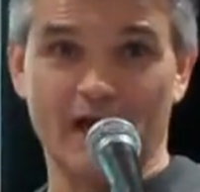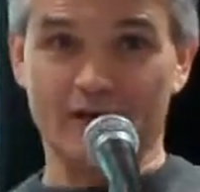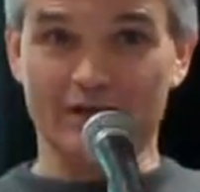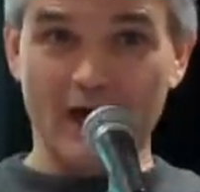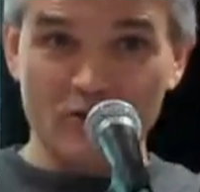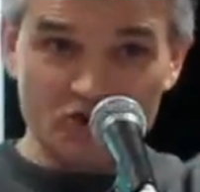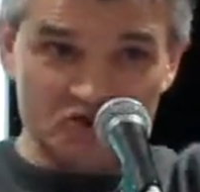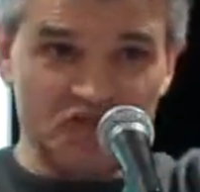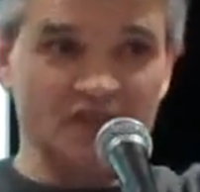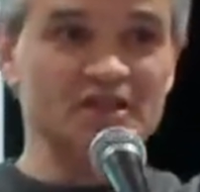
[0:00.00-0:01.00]
and down
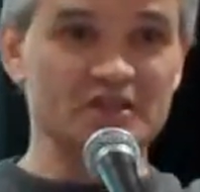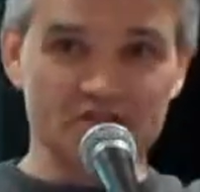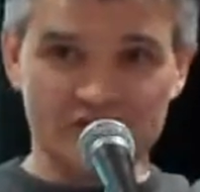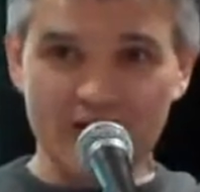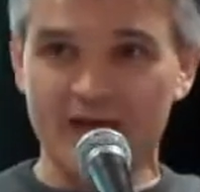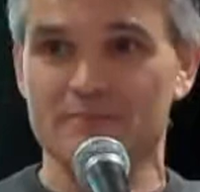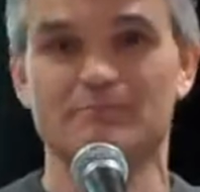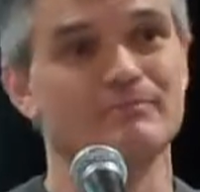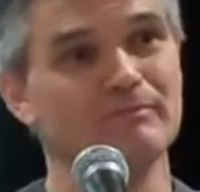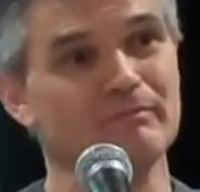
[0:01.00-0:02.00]
the street
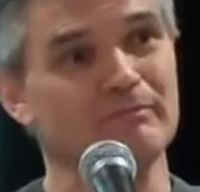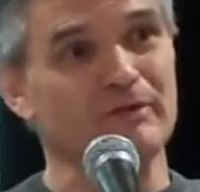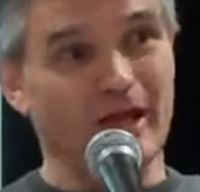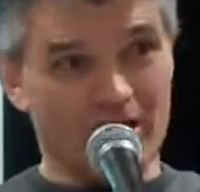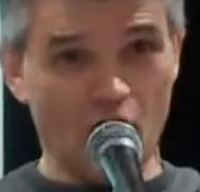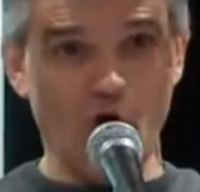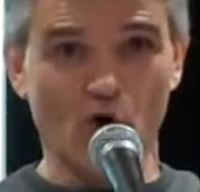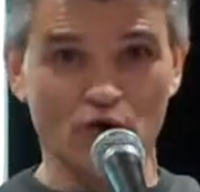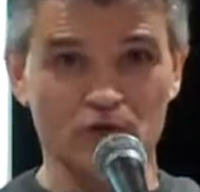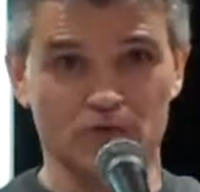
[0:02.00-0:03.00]
came like a
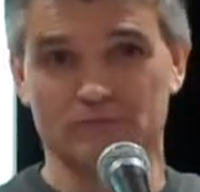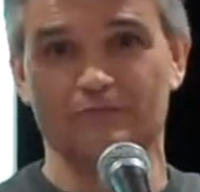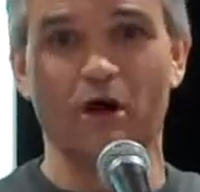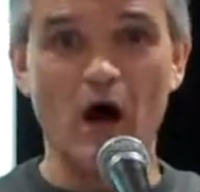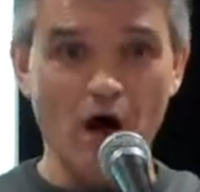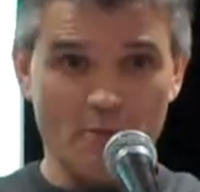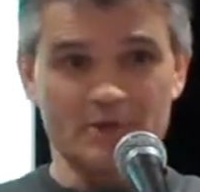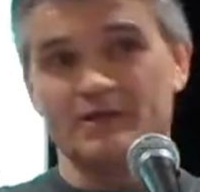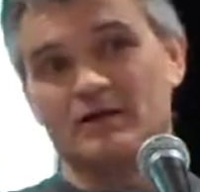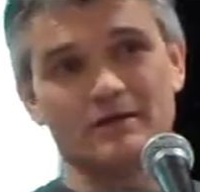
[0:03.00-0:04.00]
whole
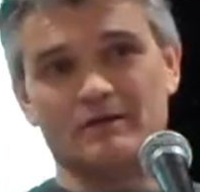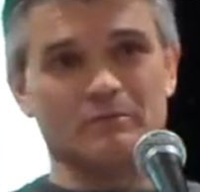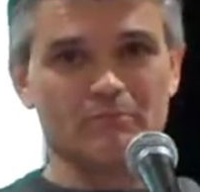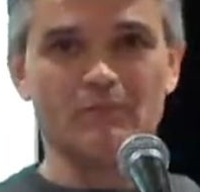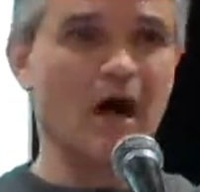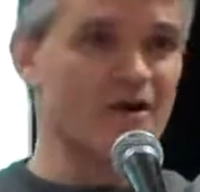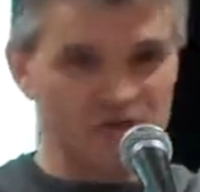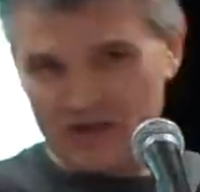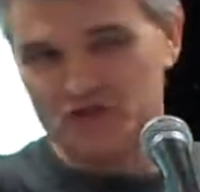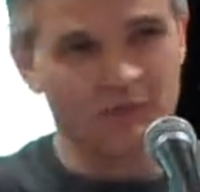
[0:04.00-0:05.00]
army,
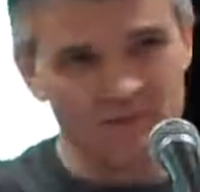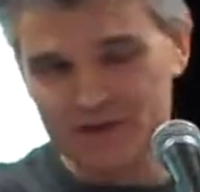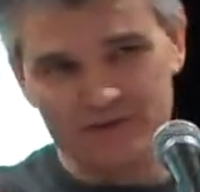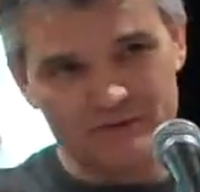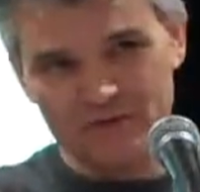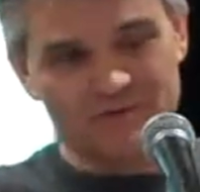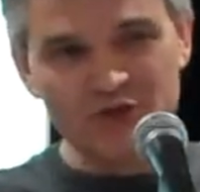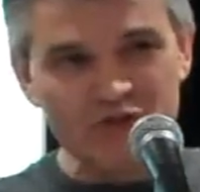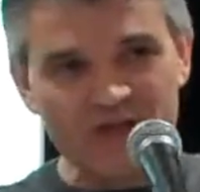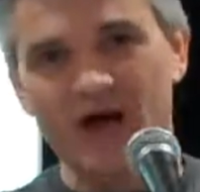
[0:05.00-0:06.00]
hundreds, maybe even a
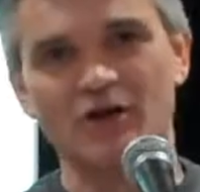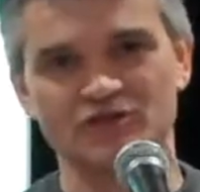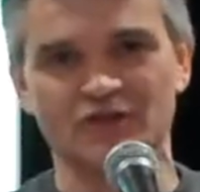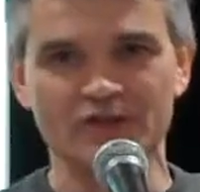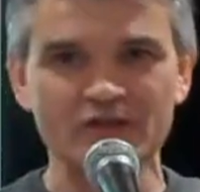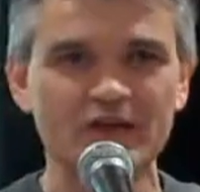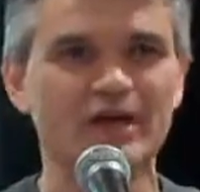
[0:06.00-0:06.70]
few thousand,